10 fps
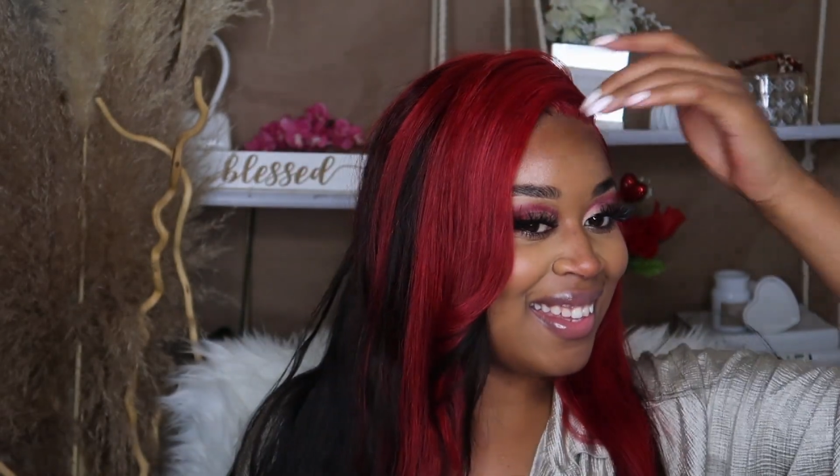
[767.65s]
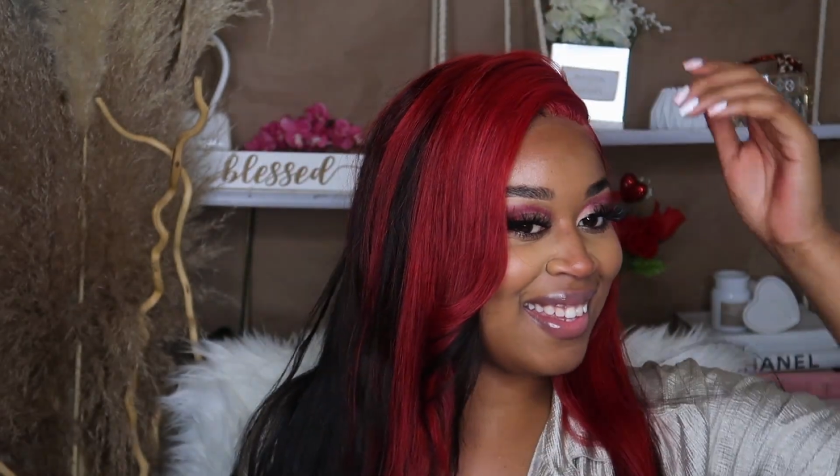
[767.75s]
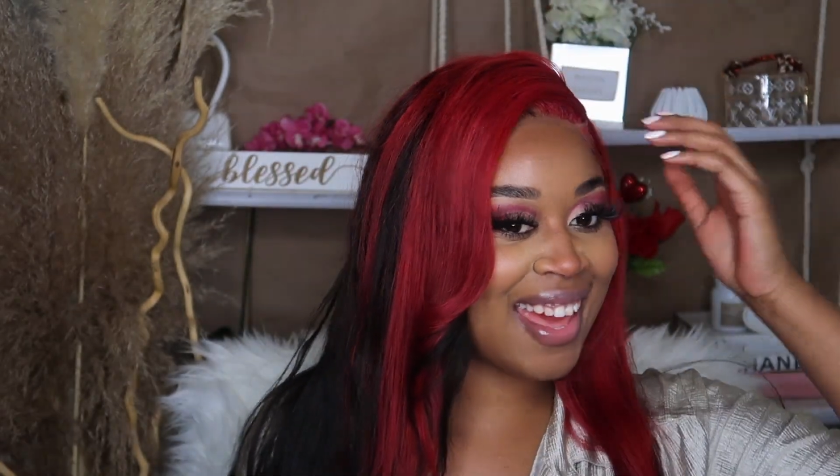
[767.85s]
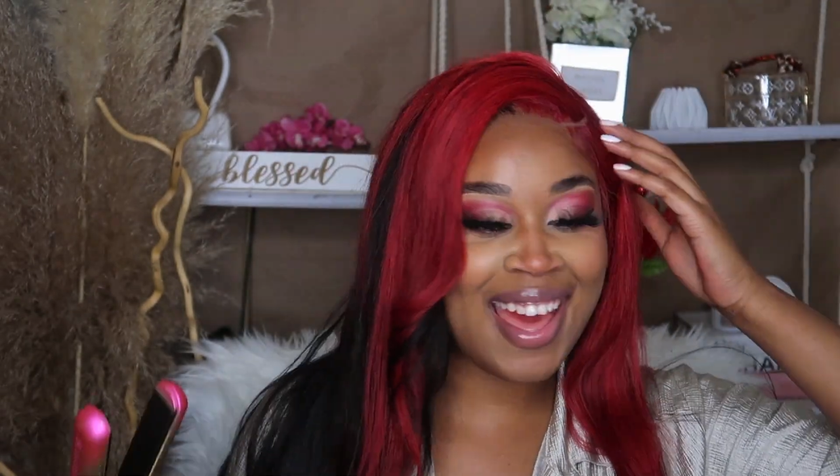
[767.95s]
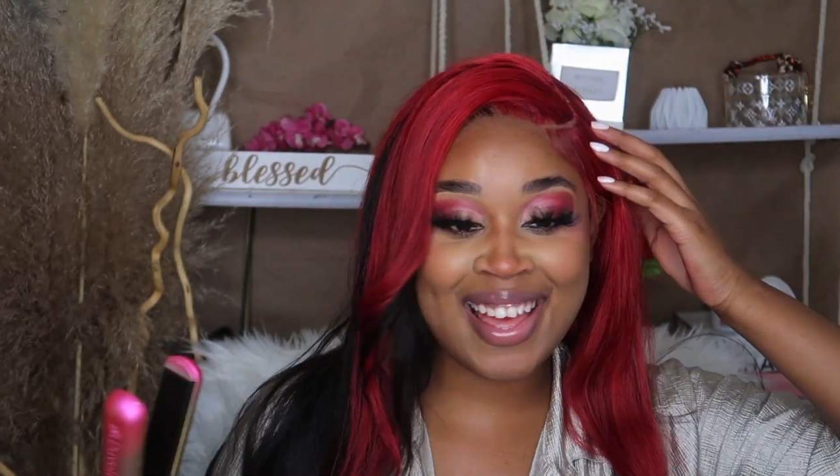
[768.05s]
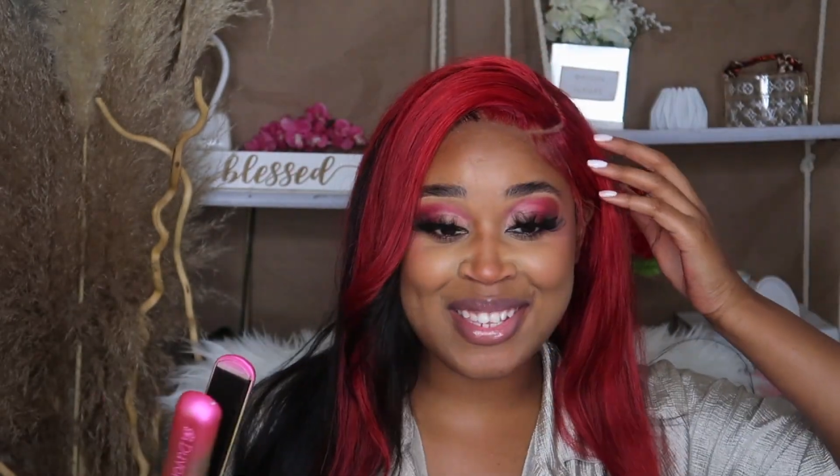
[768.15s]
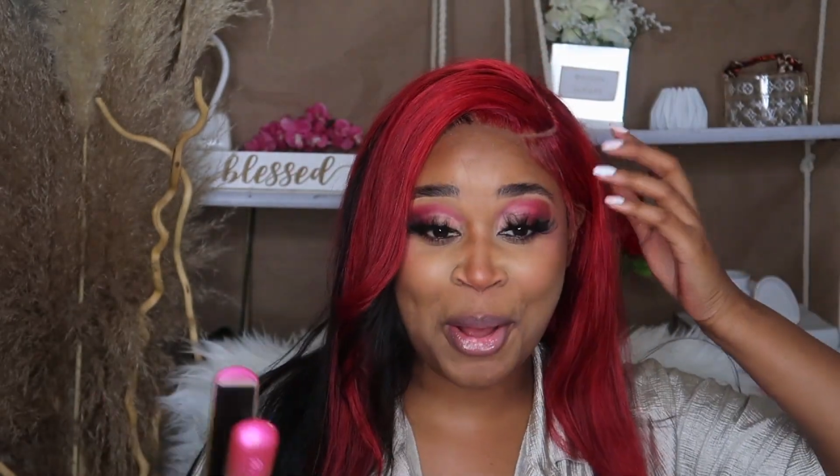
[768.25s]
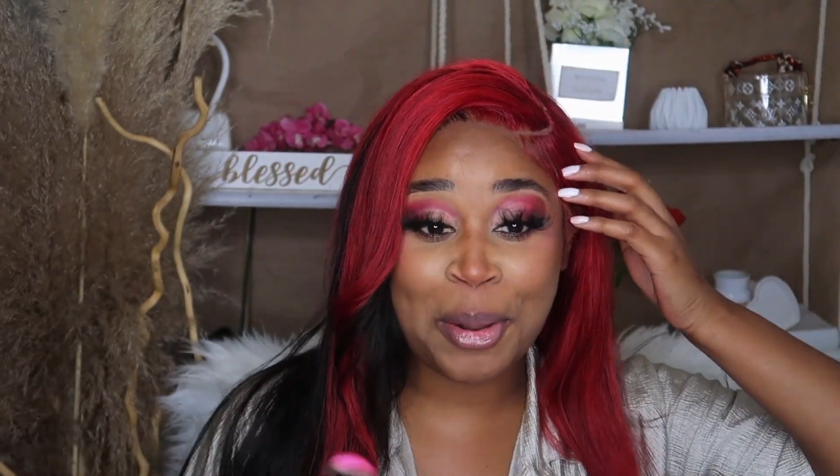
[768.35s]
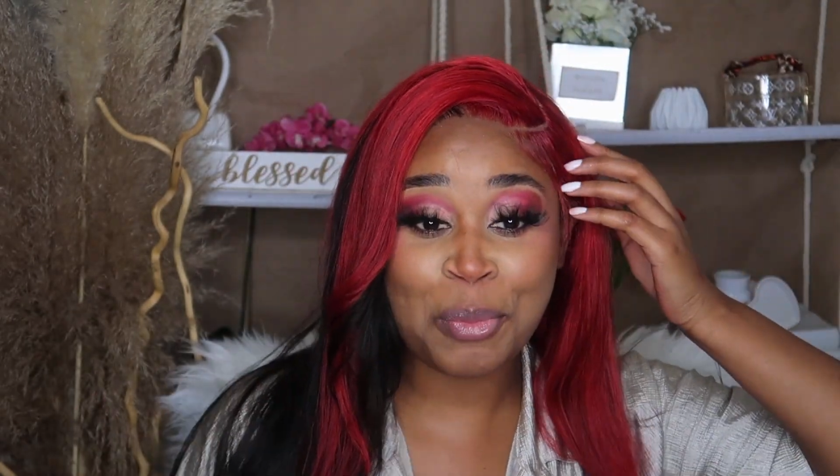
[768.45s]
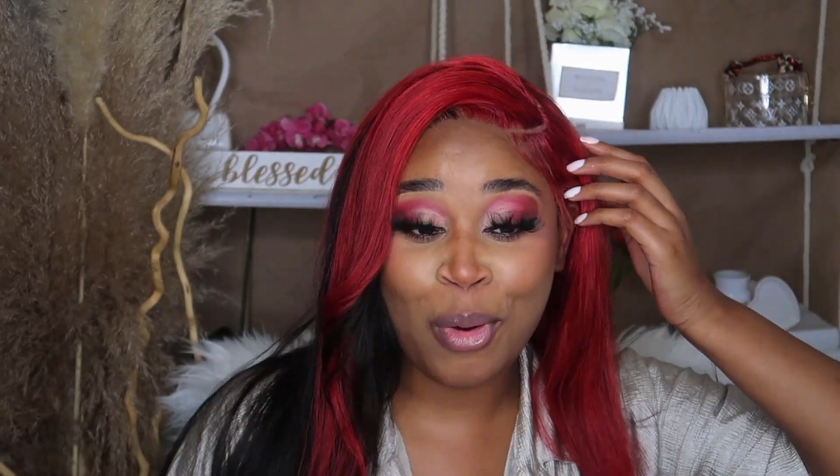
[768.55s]
Yes,
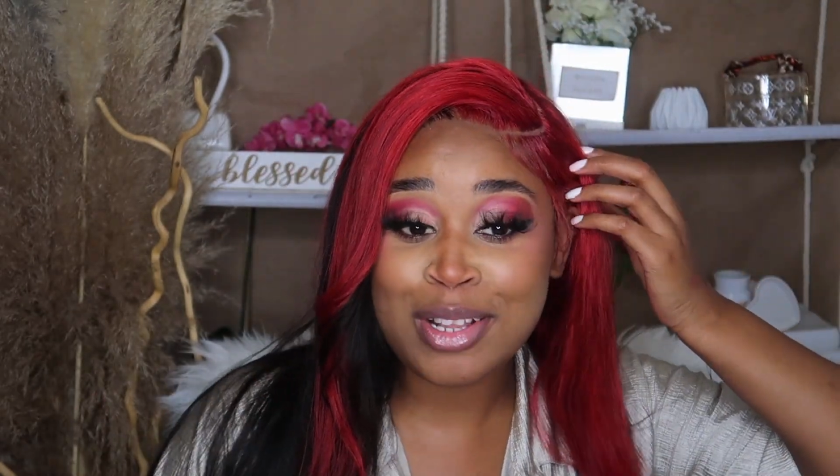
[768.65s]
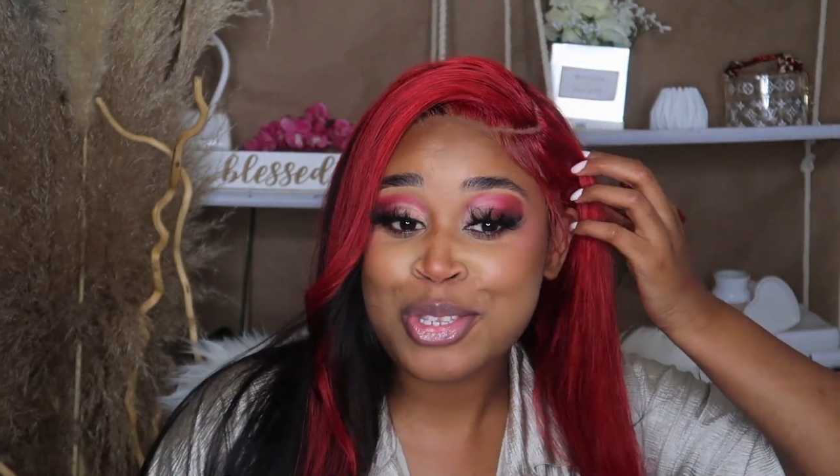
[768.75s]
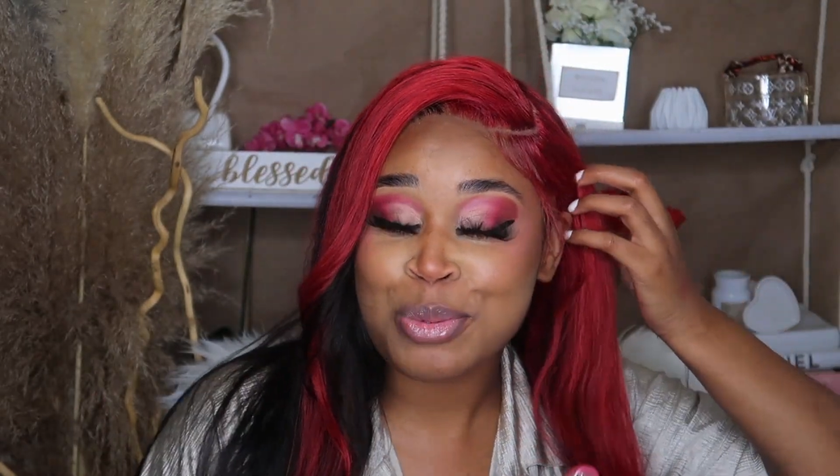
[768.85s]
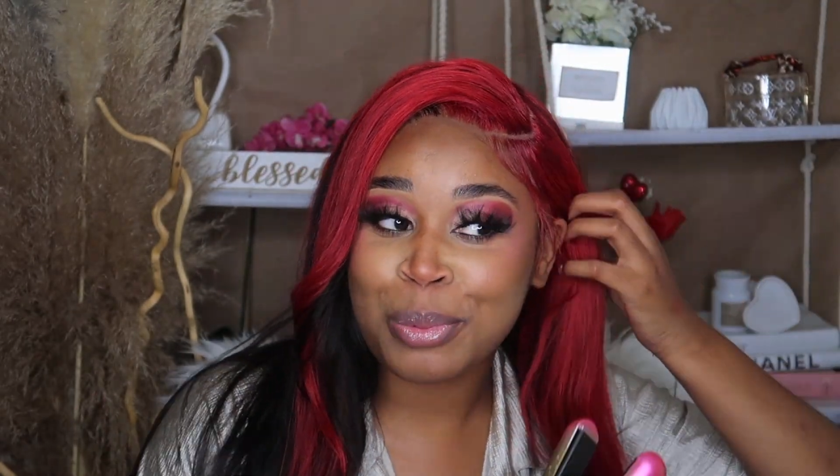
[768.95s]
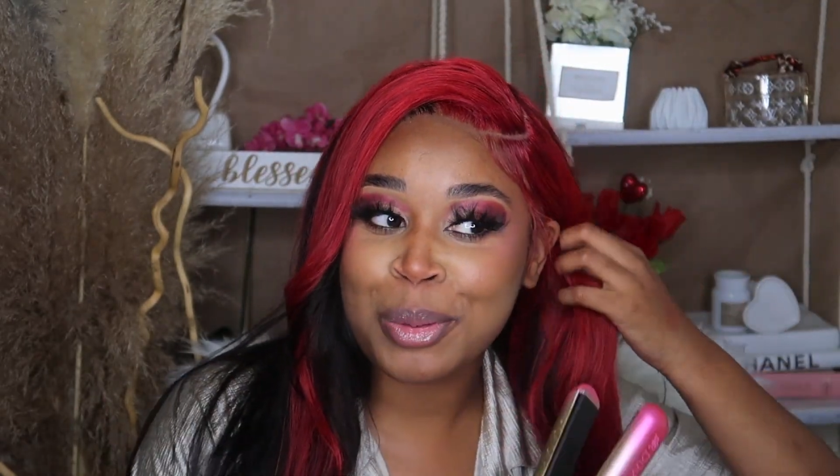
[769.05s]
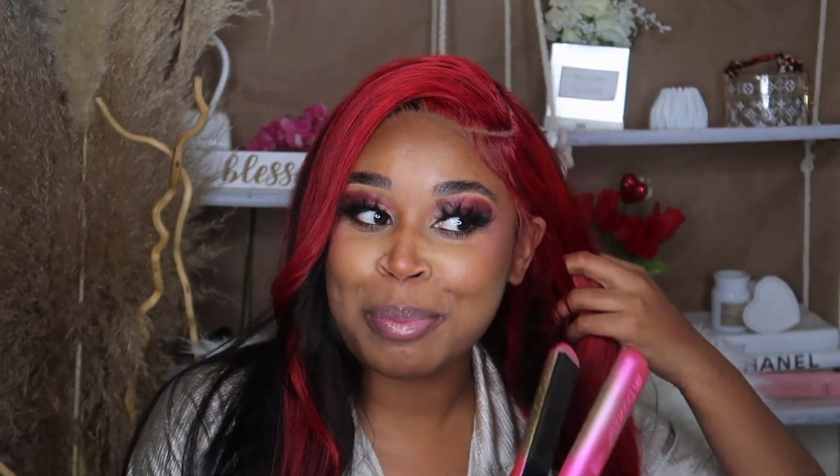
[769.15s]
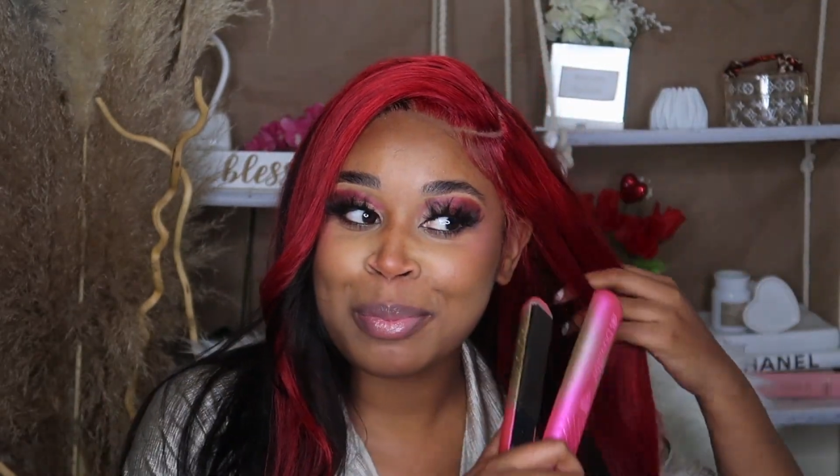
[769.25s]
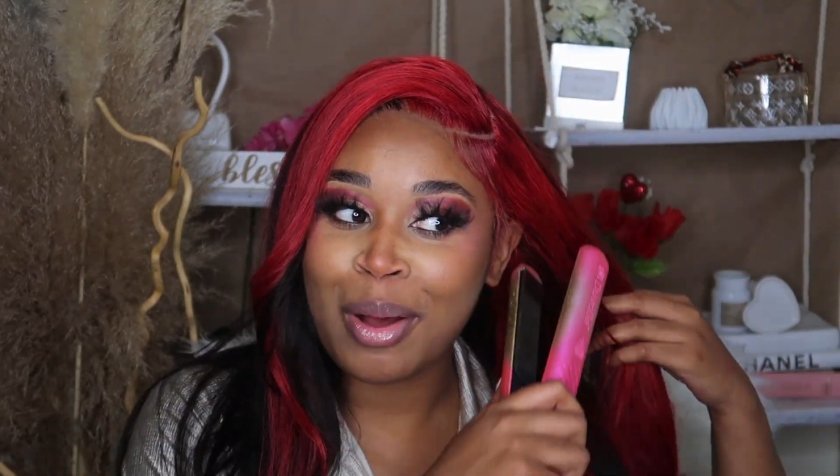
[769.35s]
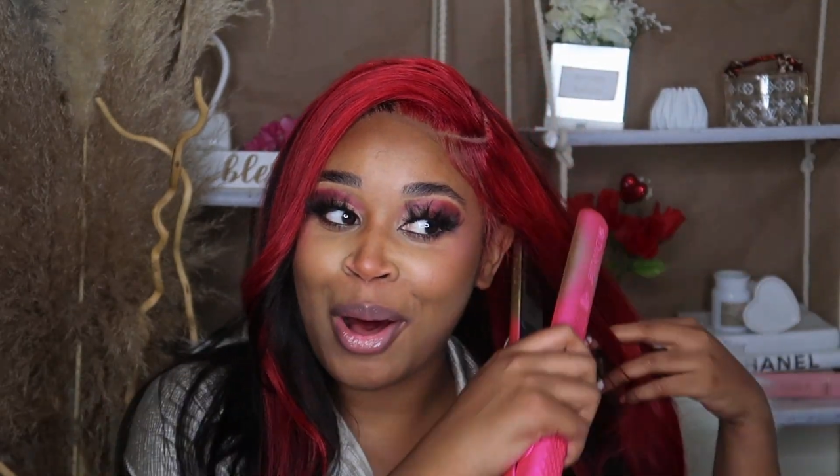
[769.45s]
on one swoop,